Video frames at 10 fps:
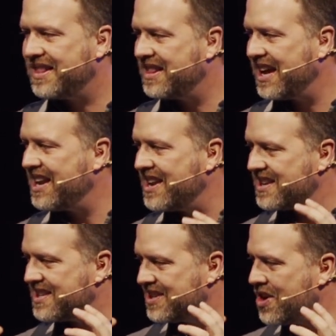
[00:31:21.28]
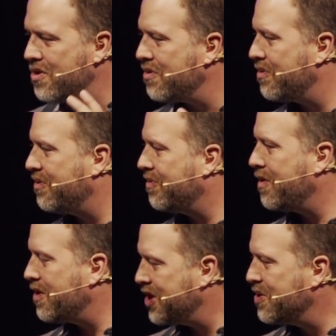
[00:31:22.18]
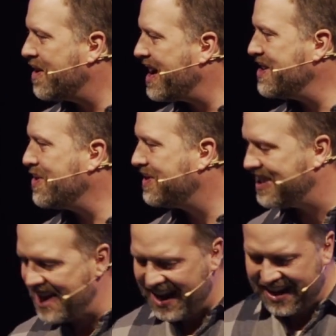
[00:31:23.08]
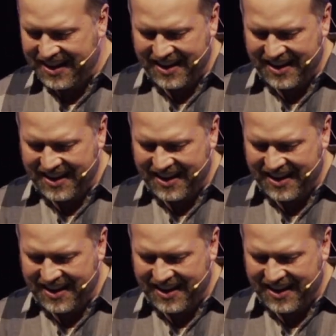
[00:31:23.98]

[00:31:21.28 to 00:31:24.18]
They didn't know what you and I know today,